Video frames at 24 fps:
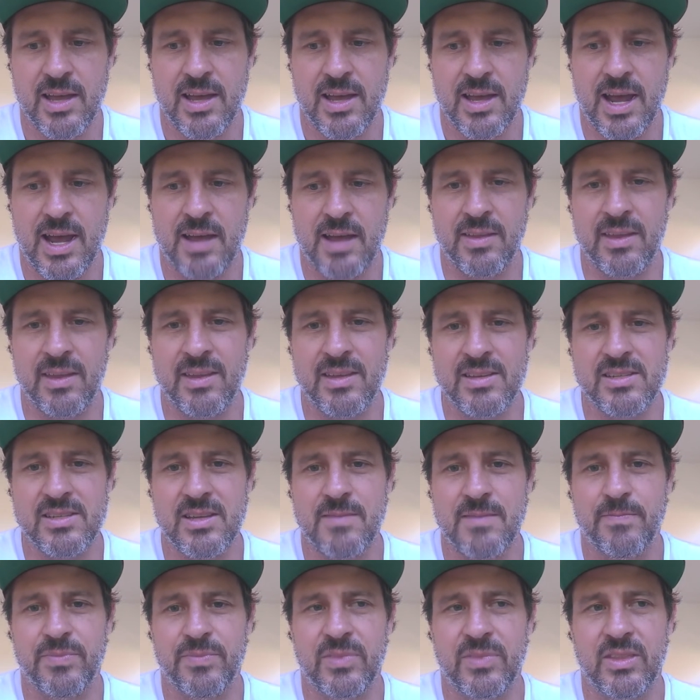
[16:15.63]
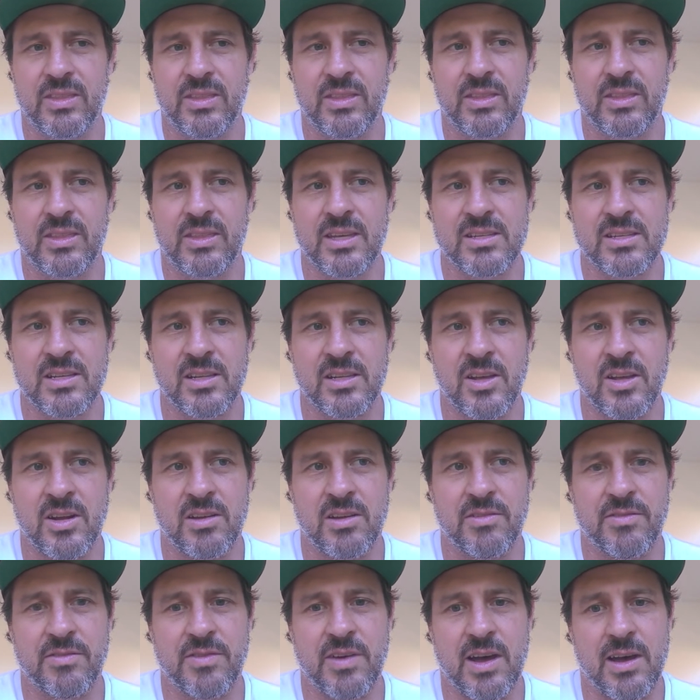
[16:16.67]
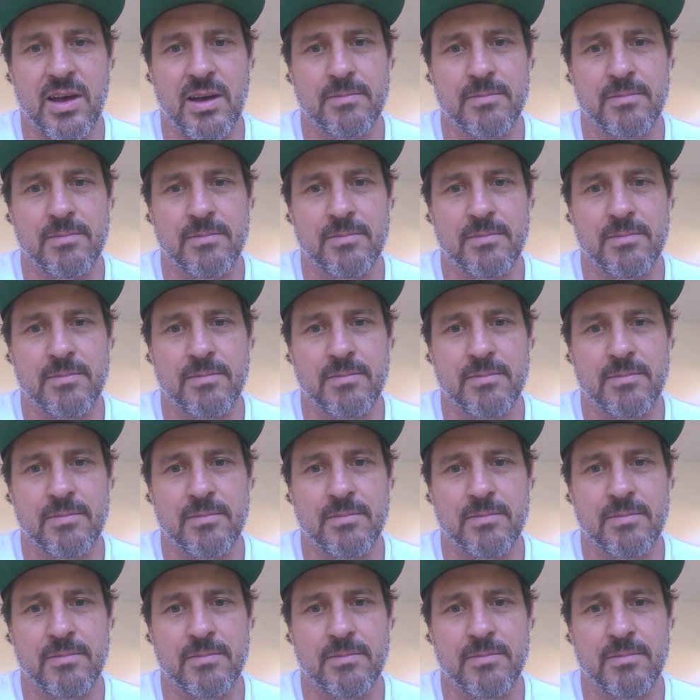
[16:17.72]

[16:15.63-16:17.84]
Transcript: And then there's a lot of